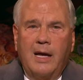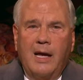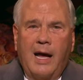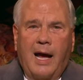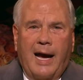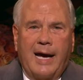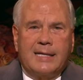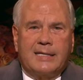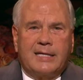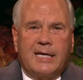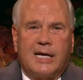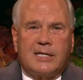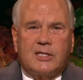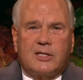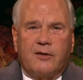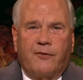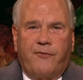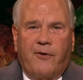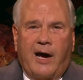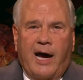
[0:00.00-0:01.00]
I
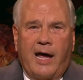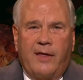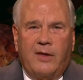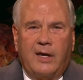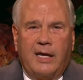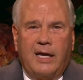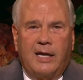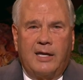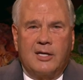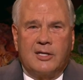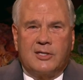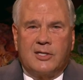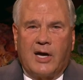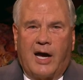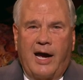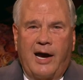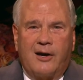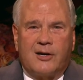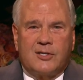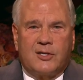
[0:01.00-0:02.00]
testify that he
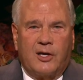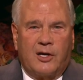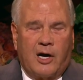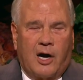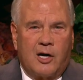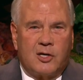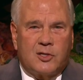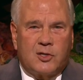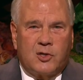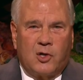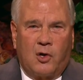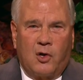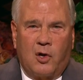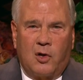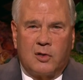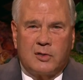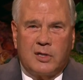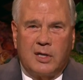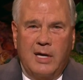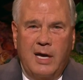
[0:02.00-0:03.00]
desires that our
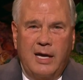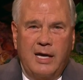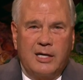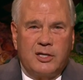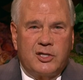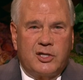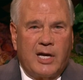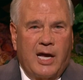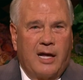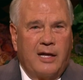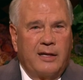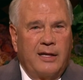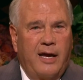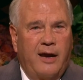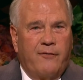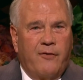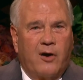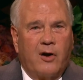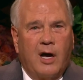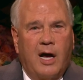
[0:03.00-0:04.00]
souls shall
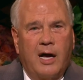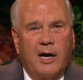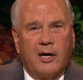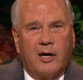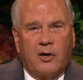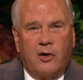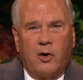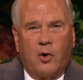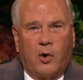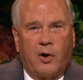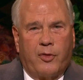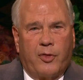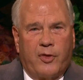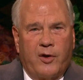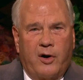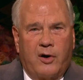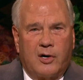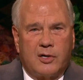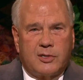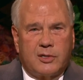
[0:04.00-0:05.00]
never hunger nor
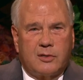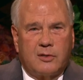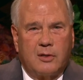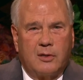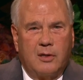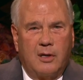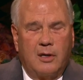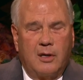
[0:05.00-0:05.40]
thirst,